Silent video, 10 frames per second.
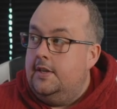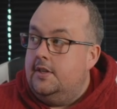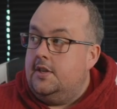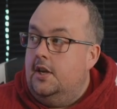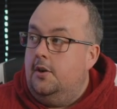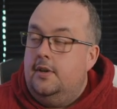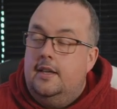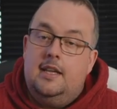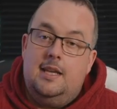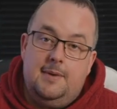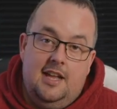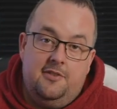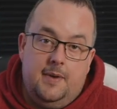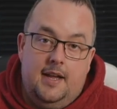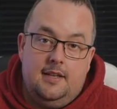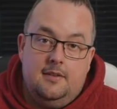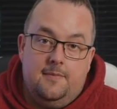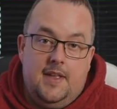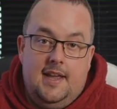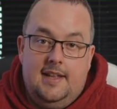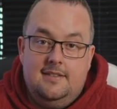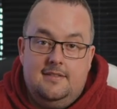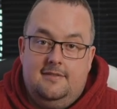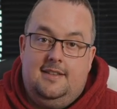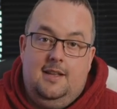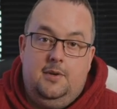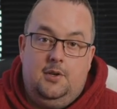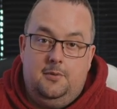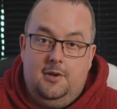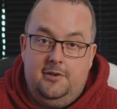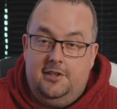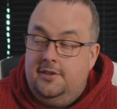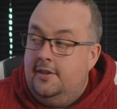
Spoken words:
So, him at left back, and then we're not worried.